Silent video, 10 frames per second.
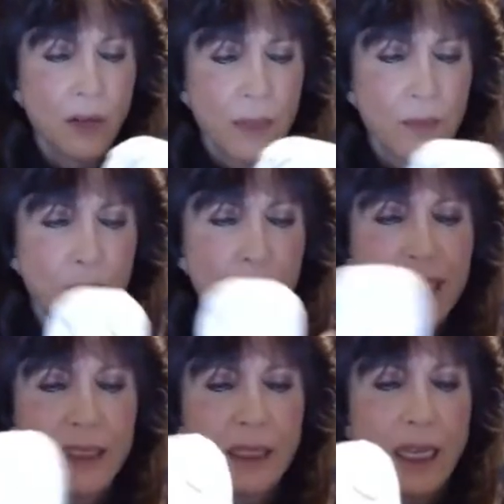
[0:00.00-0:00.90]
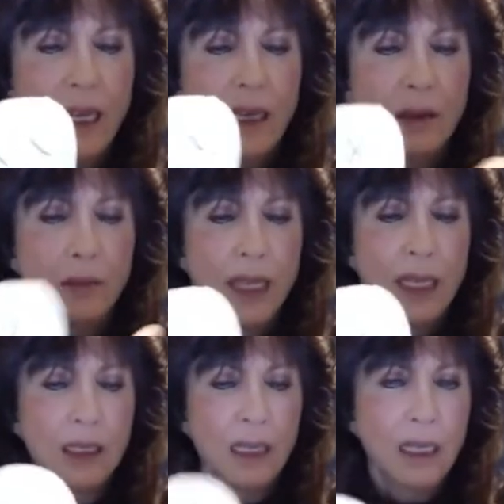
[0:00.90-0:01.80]
imprison him
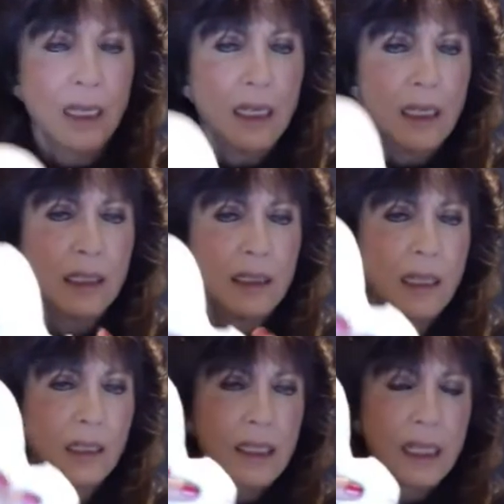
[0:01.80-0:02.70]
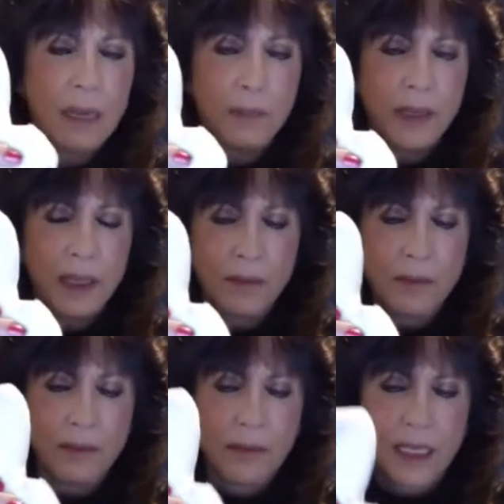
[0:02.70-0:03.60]
and duct tape
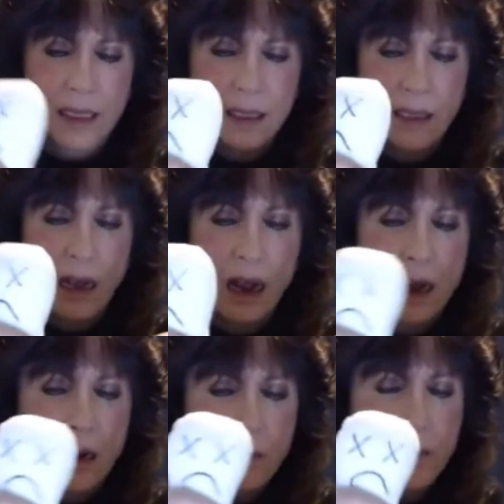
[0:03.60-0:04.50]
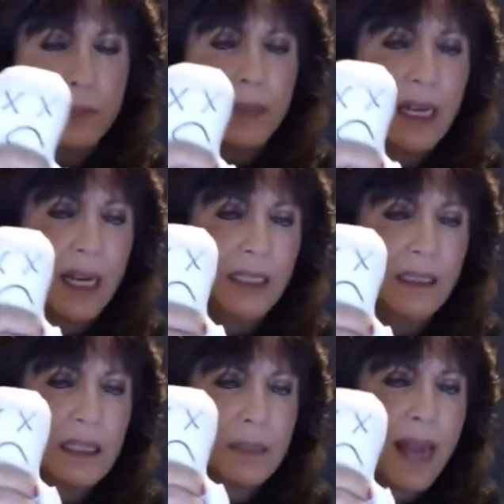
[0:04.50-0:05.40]
his arms
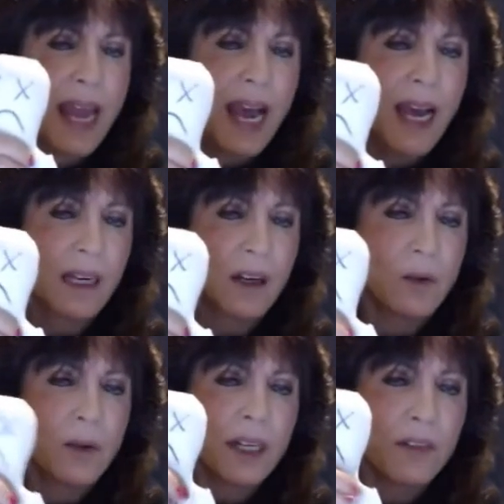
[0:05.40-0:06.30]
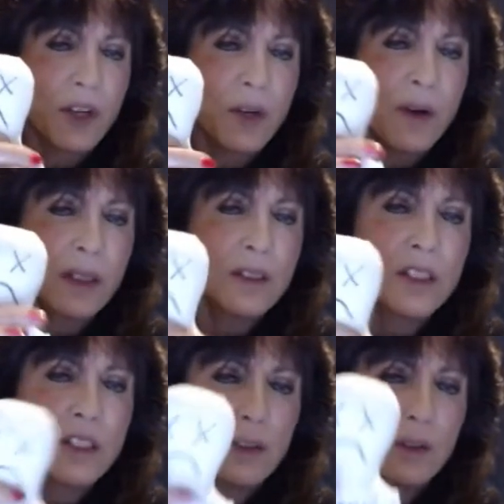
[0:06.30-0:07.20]
behind his back or whatever you
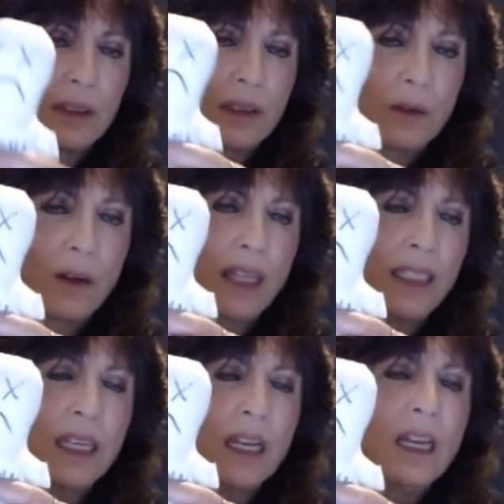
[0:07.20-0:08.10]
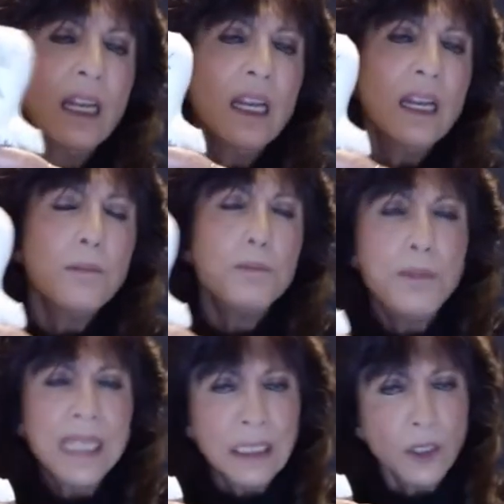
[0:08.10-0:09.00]
want to do, right?
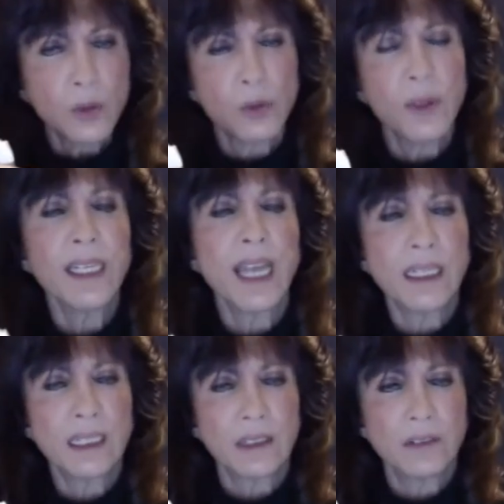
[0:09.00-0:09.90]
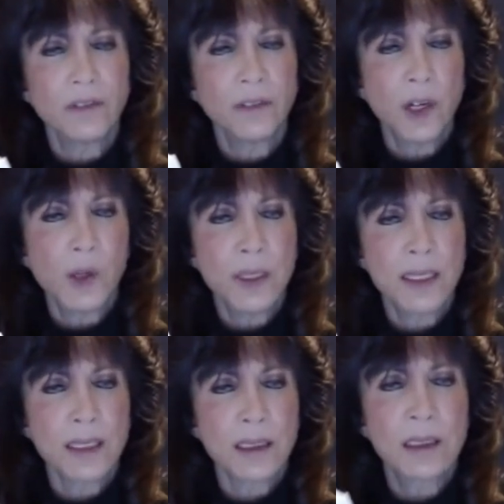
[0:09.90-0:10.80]
Be creative,
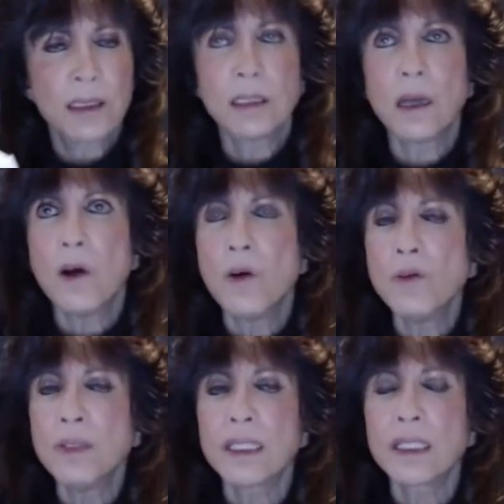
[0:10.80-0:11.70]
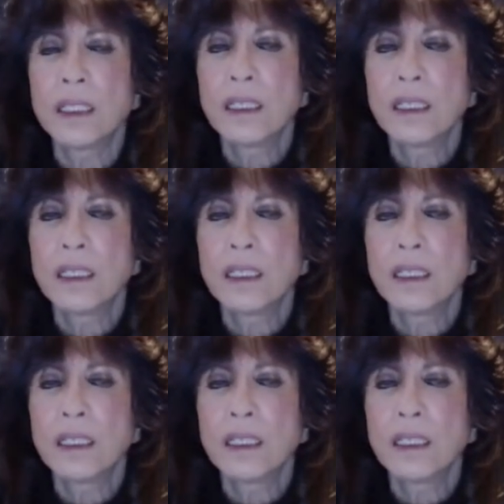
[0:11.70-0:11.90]
folks. Don't.